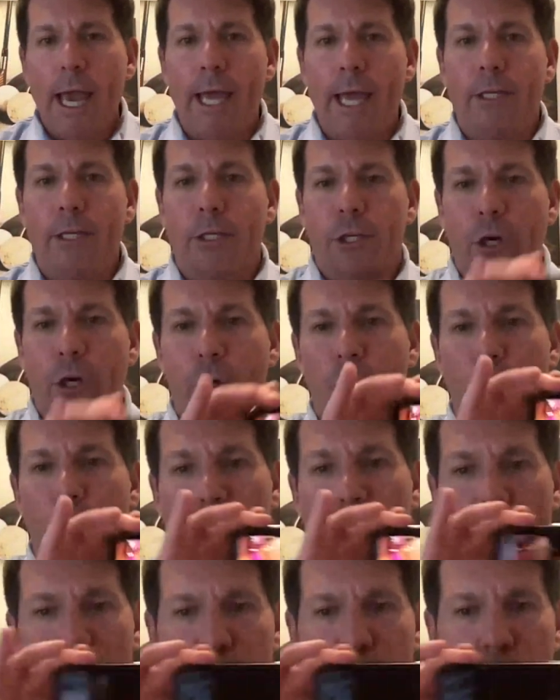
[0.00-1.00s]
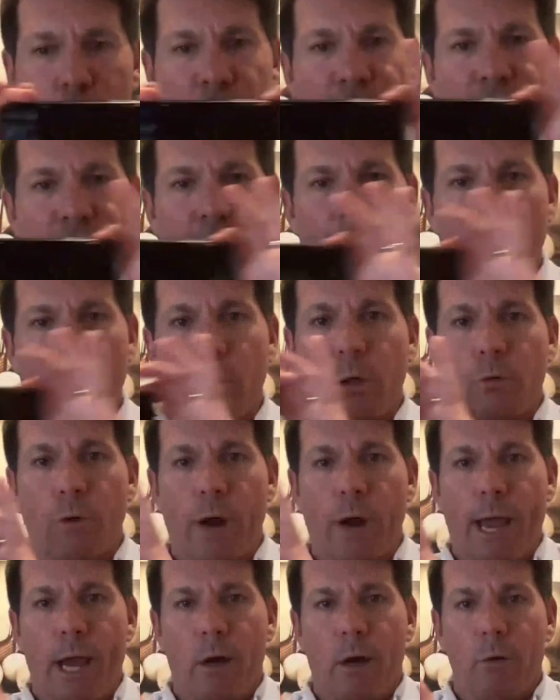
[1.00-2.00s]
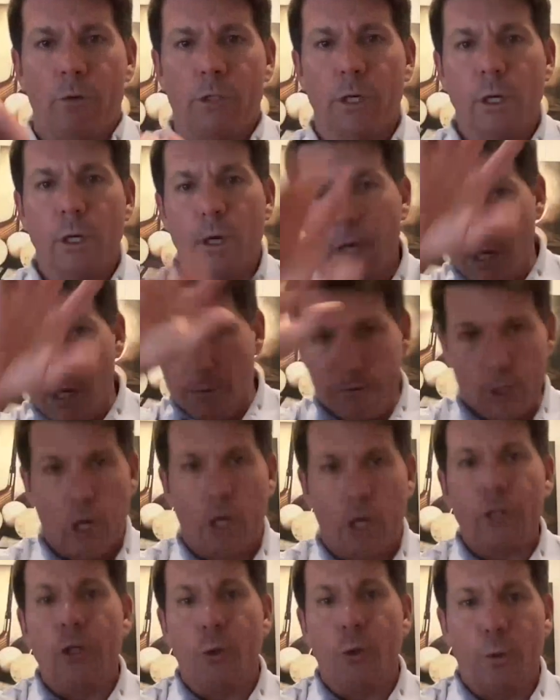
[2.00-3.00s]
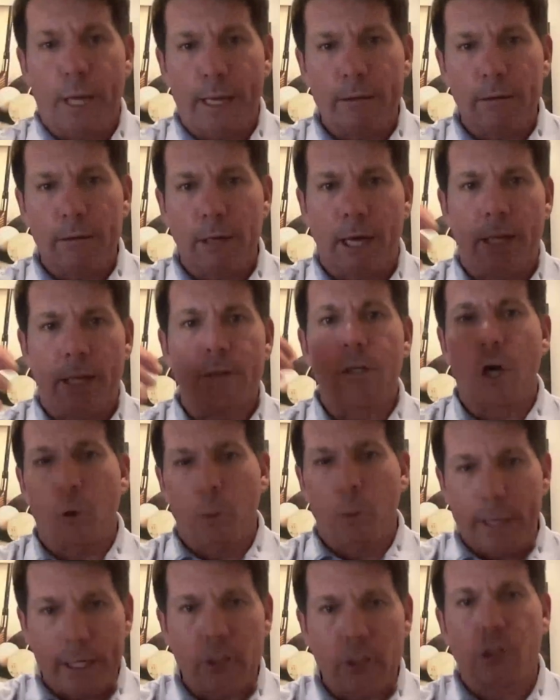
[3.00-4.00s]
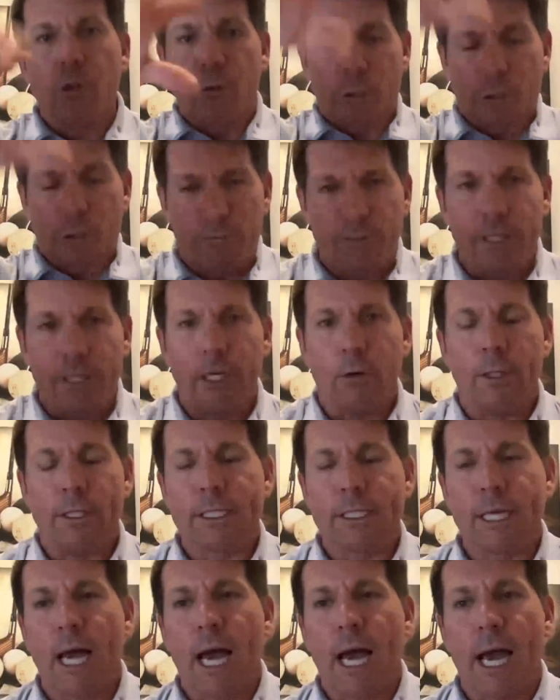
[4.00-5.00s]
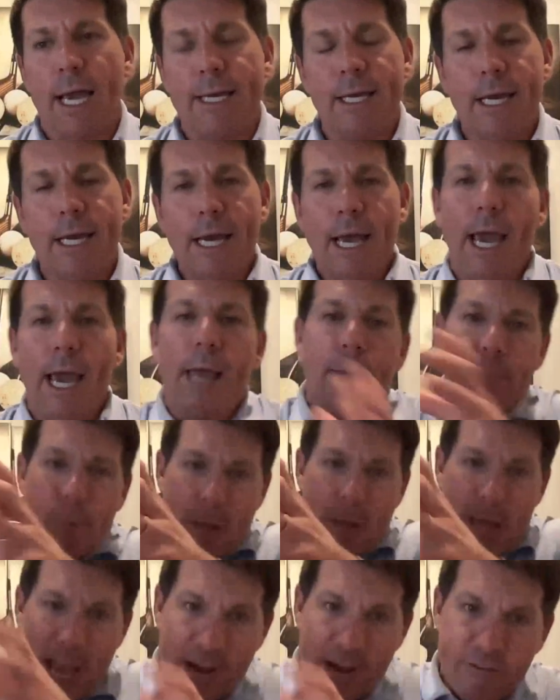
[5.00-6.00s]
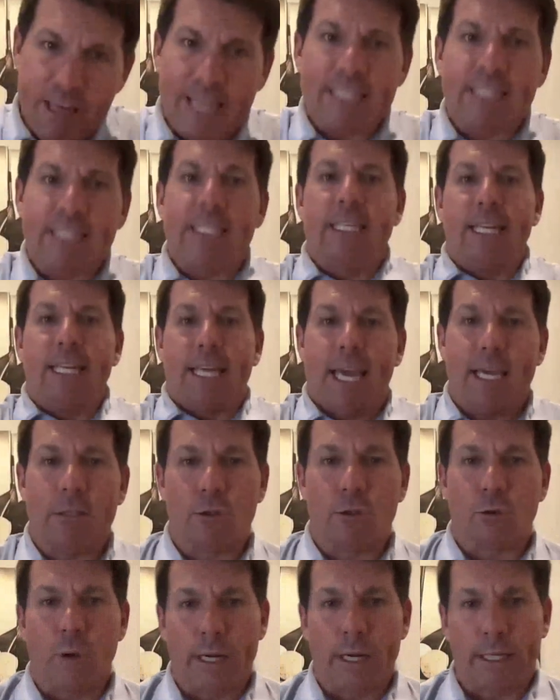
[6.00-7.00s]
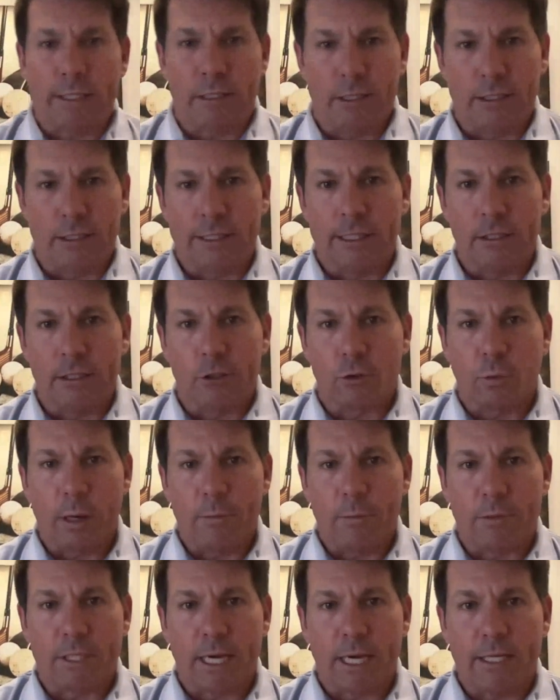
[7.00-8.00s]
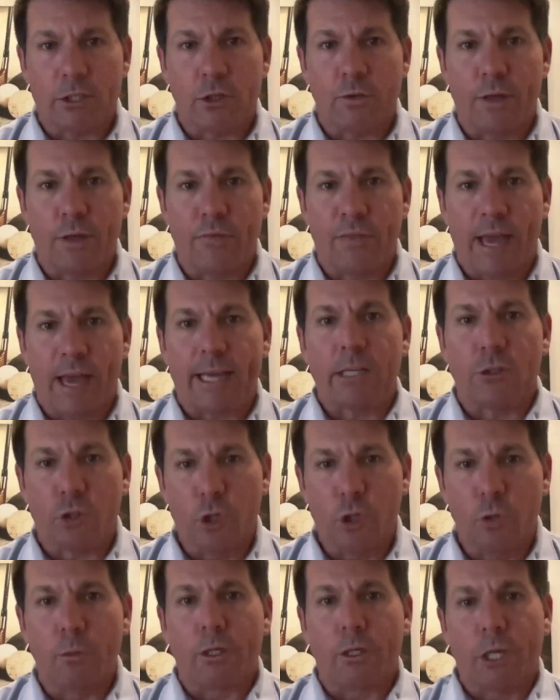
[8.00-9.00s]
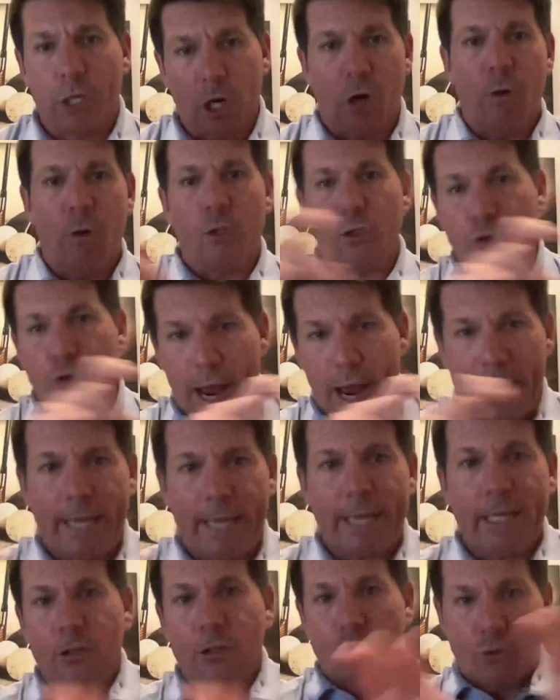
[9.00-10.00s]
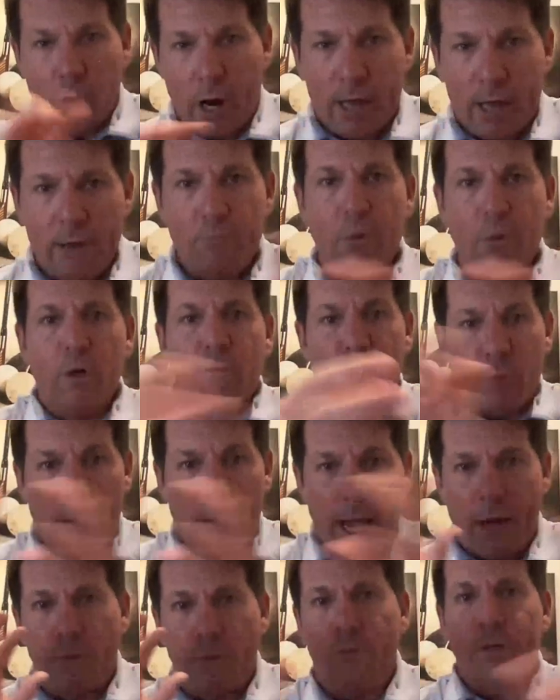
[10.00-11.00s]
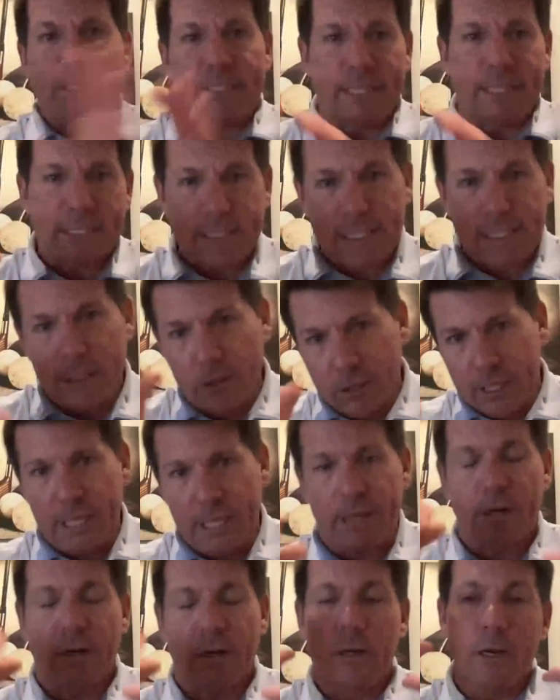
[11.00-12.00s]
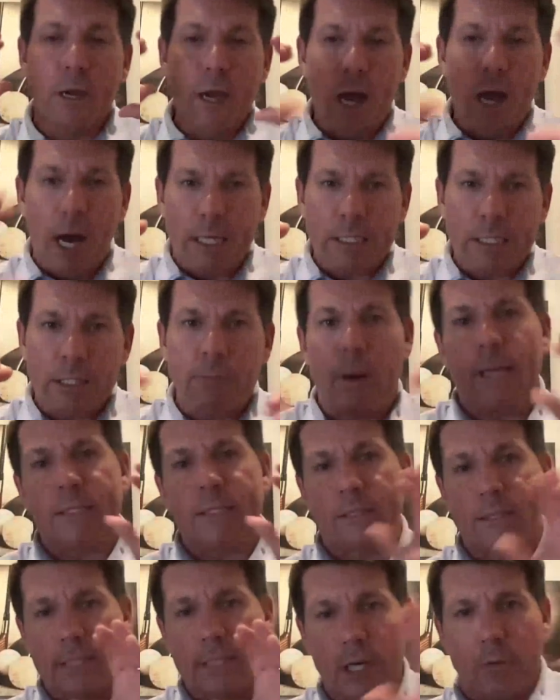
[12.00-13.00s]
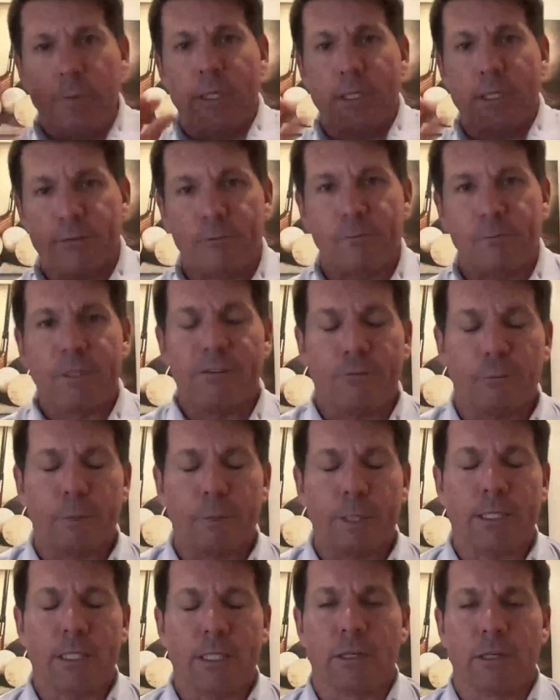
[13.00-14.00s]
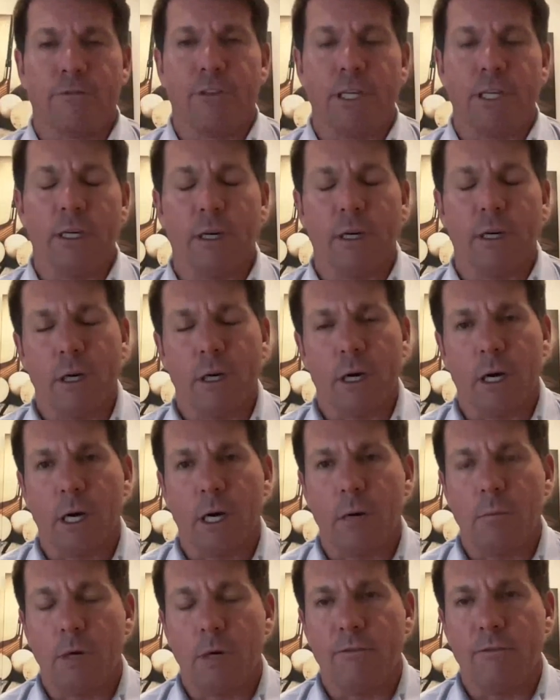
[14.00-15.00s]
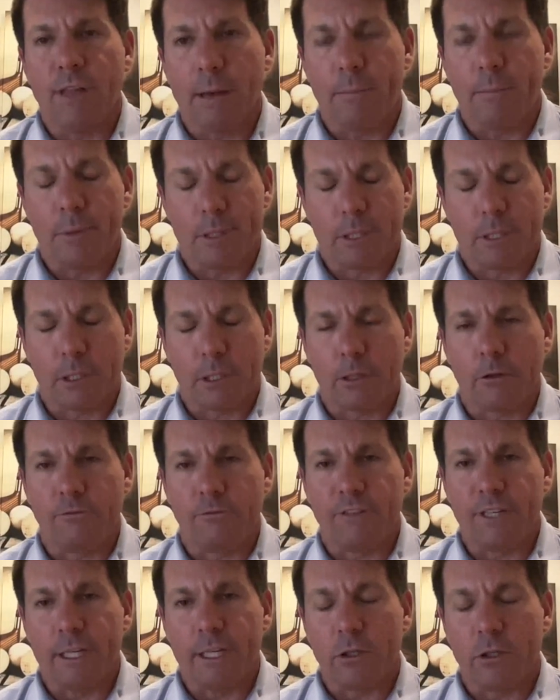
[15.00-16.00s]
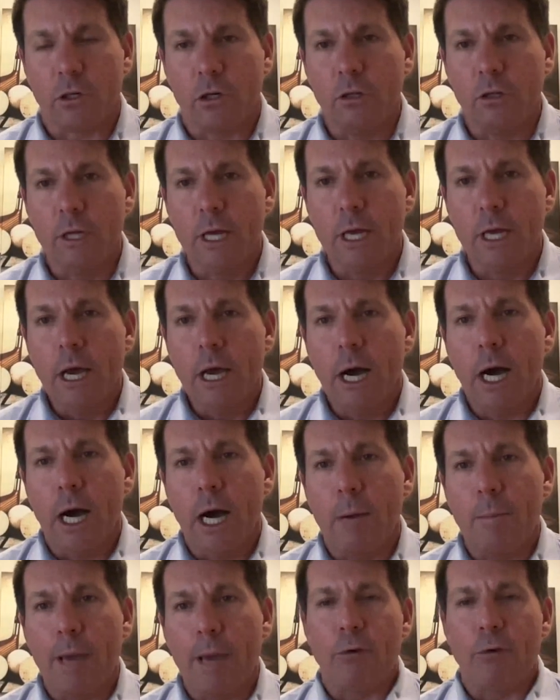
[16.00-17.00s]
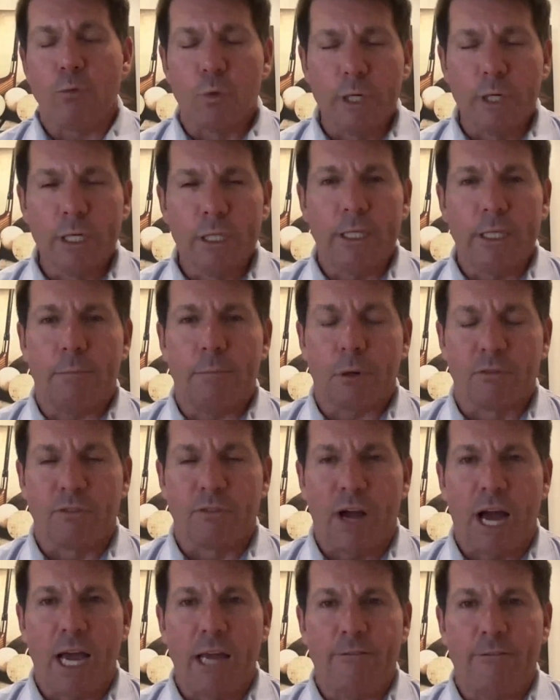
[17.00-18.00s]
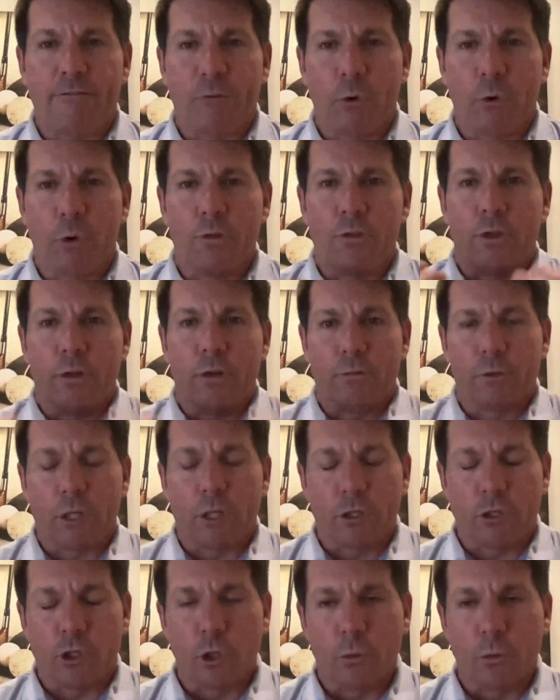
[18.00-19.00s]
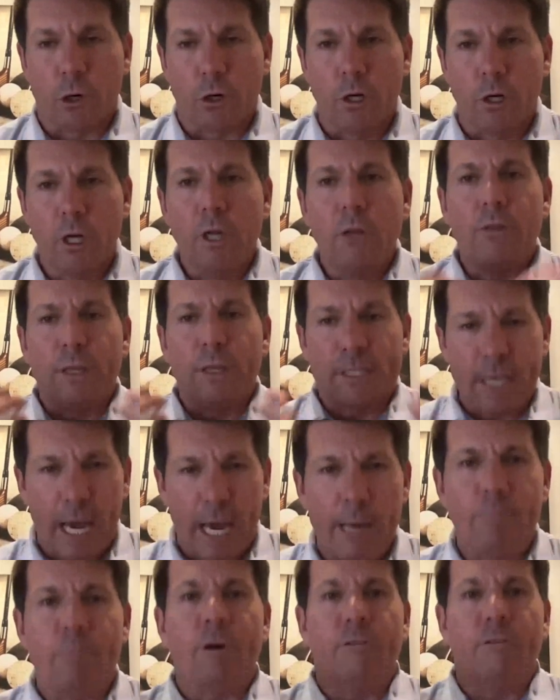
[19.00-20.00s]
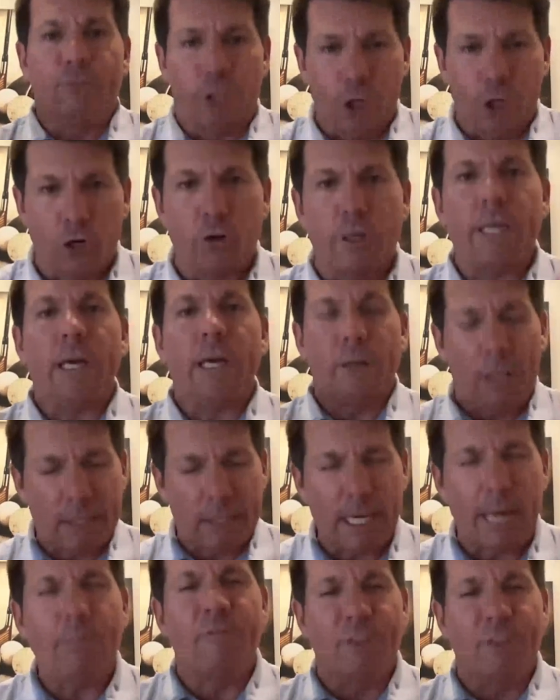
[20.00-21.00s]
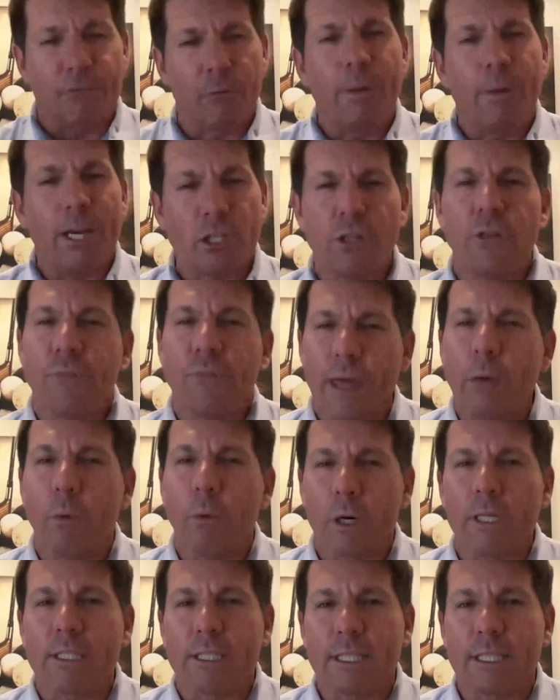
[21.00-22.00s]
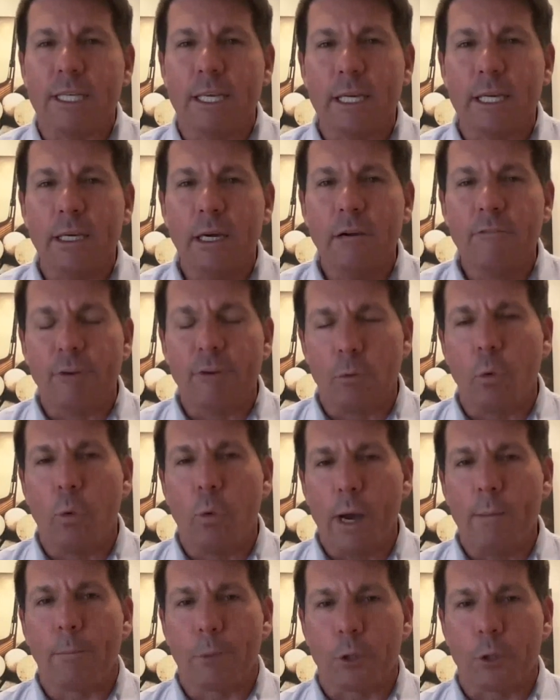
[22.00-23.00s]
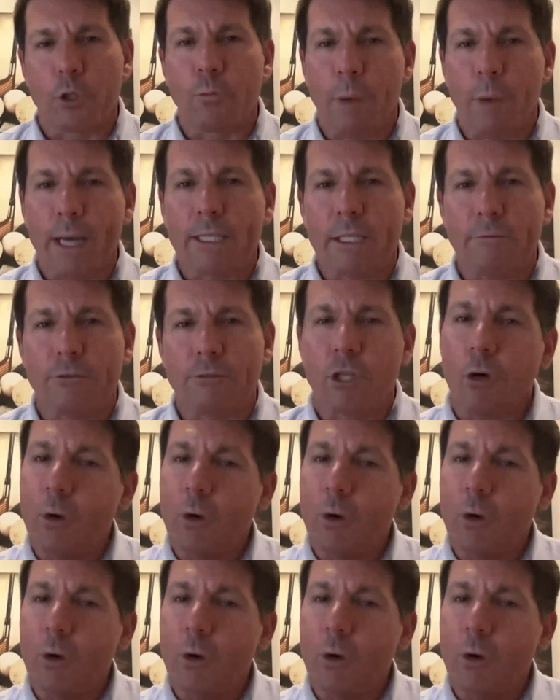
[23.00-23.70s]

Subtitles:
and go do a video around of a unit and go in and shoot some video inside and have that syndicate directly to the dealer's website so that that consumer can go and drag it and move around 360, look here, hot spots to tell me different pieces of the of that particular vehicle, and really provide for the consumer the type of journey and the type of information that they want to see from a web perspective.